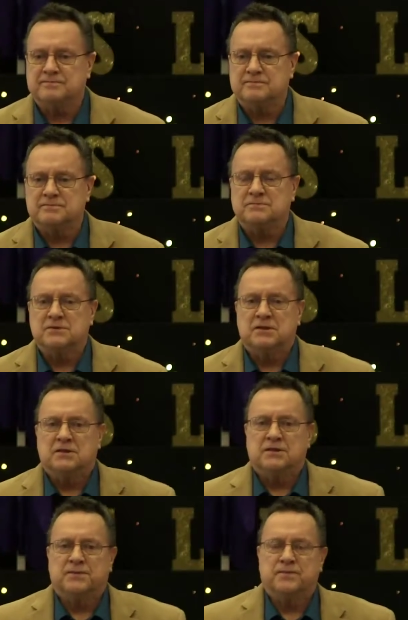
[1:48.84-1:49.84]

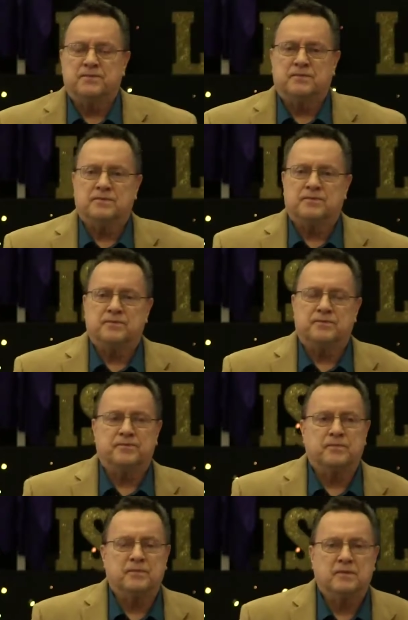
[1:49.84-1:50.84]

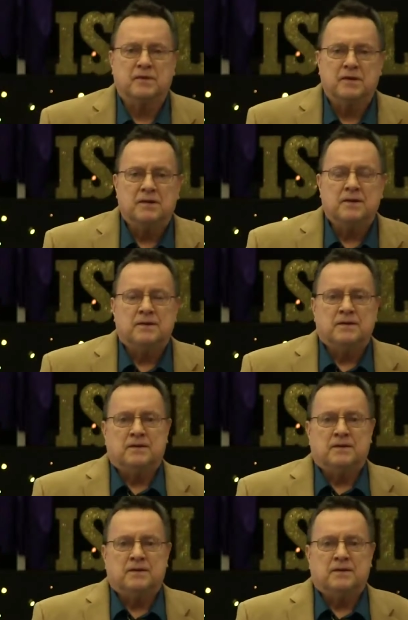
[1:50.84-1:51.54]
(silence)